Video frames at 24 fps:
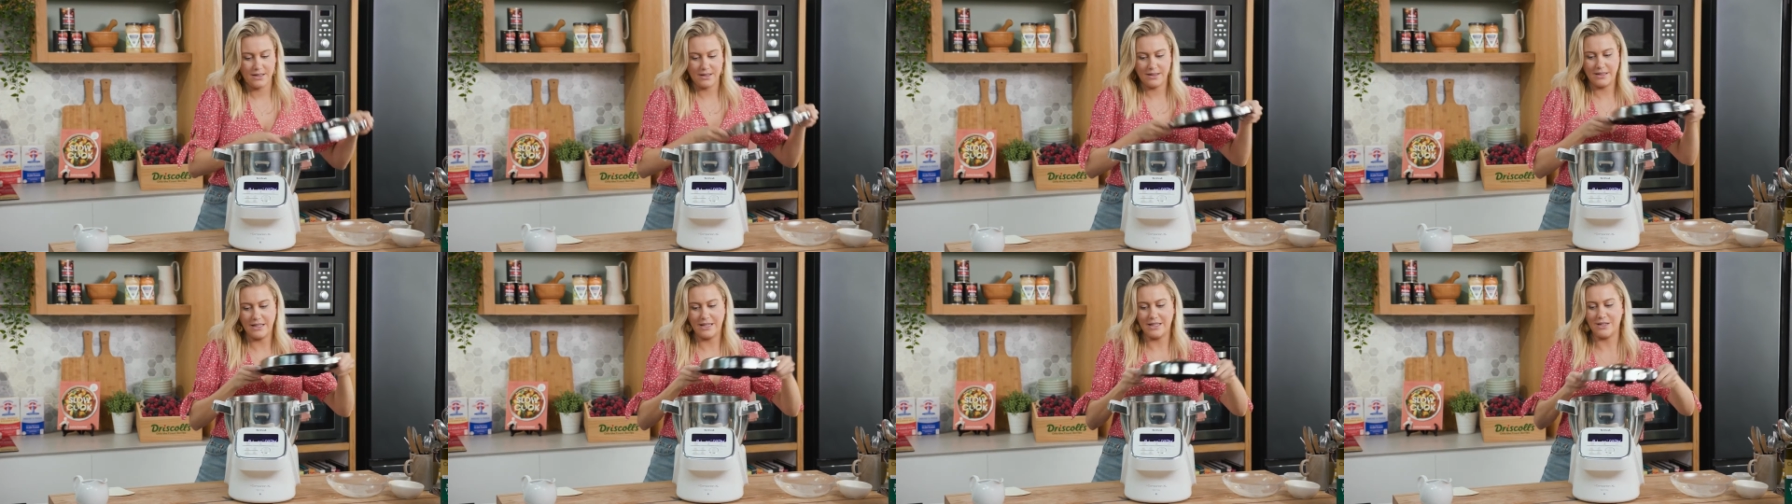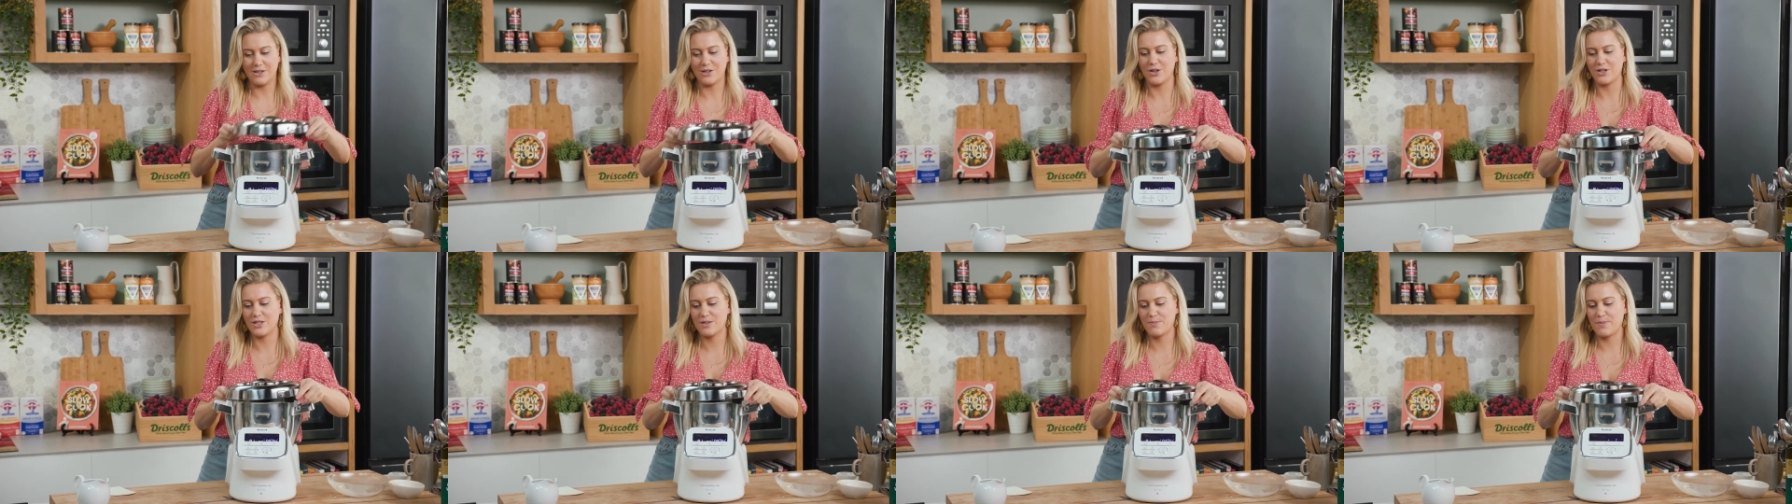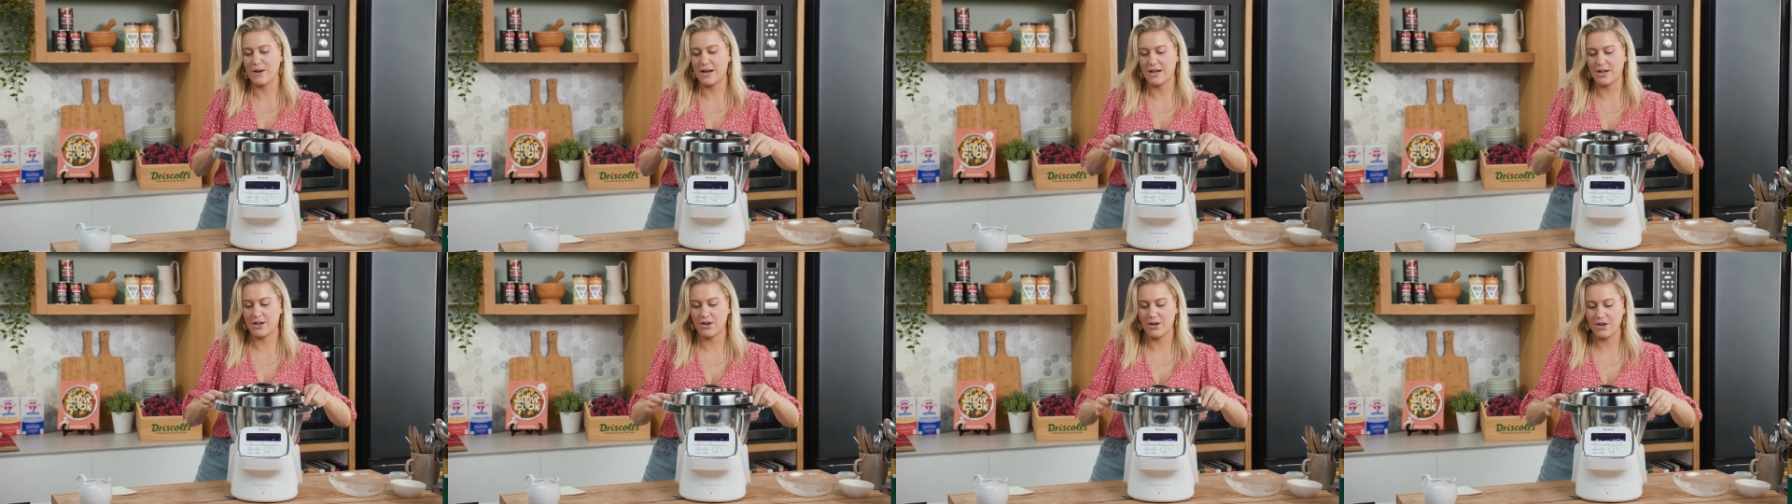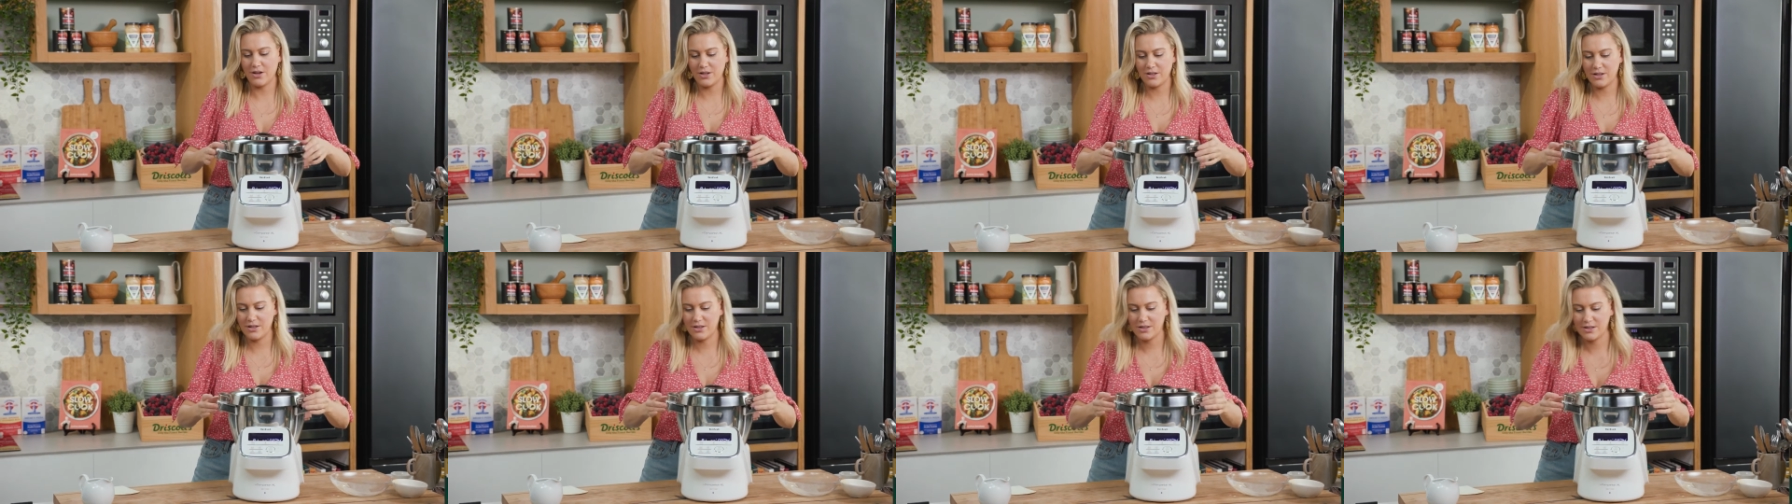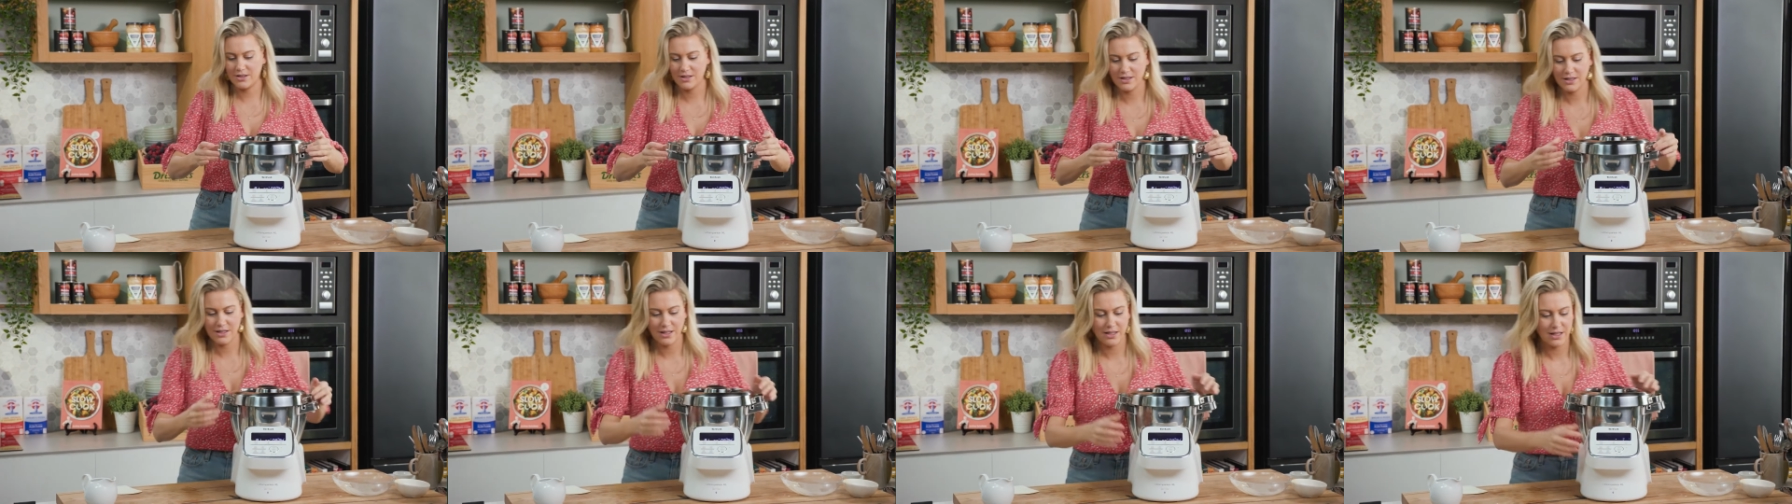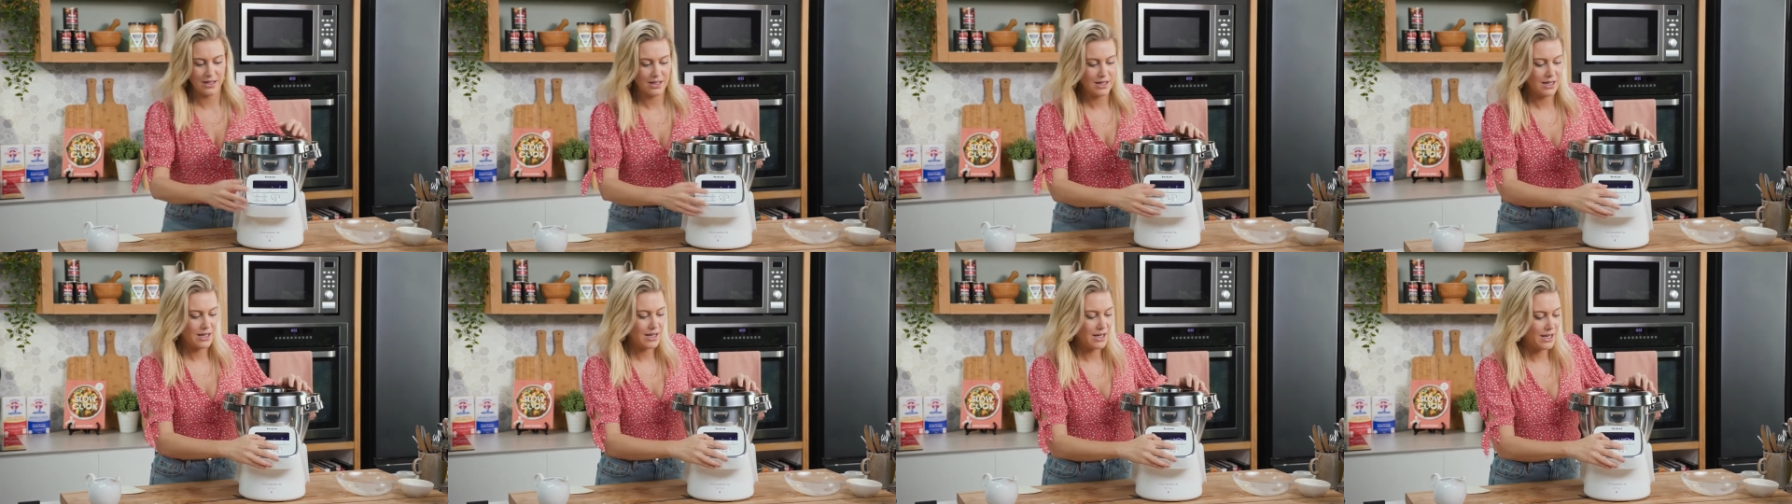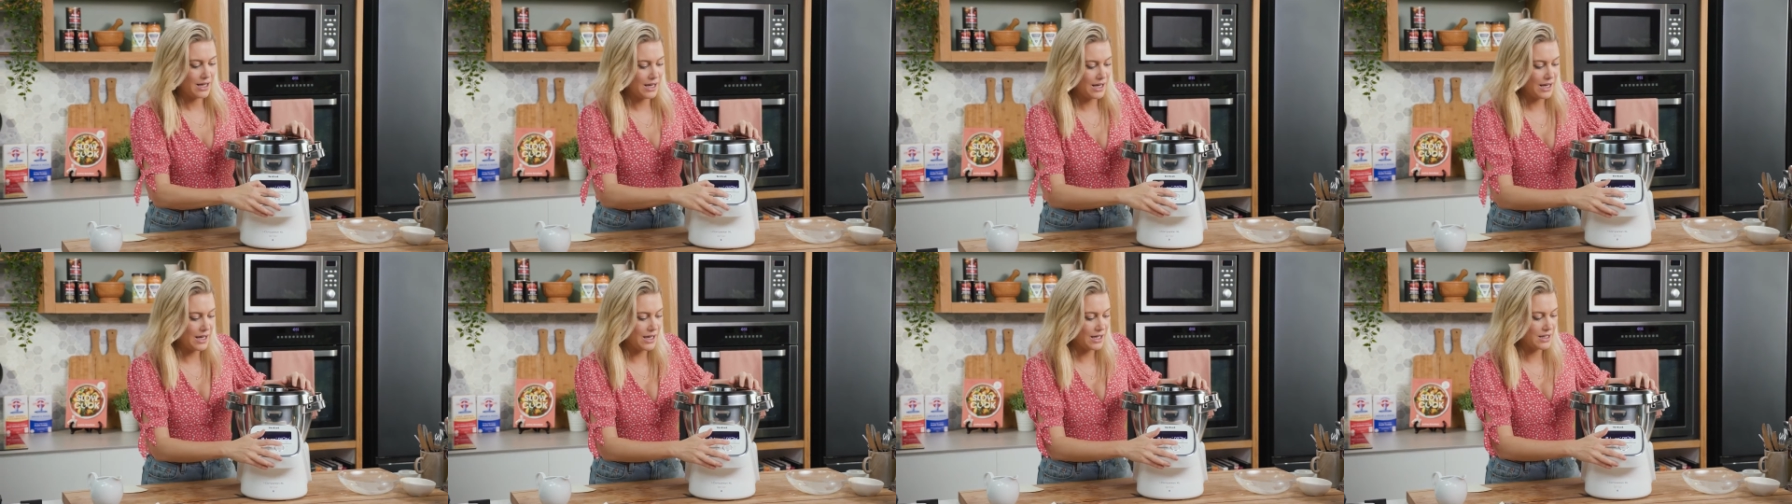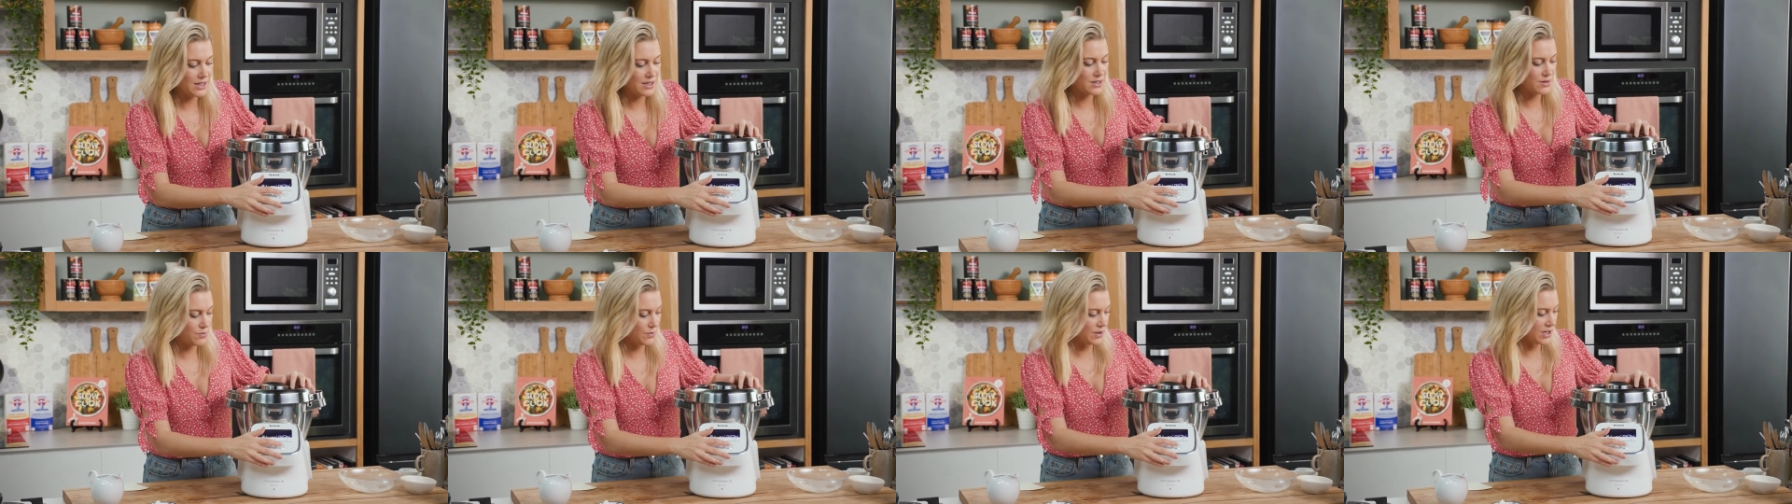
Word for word: Lid goes back on and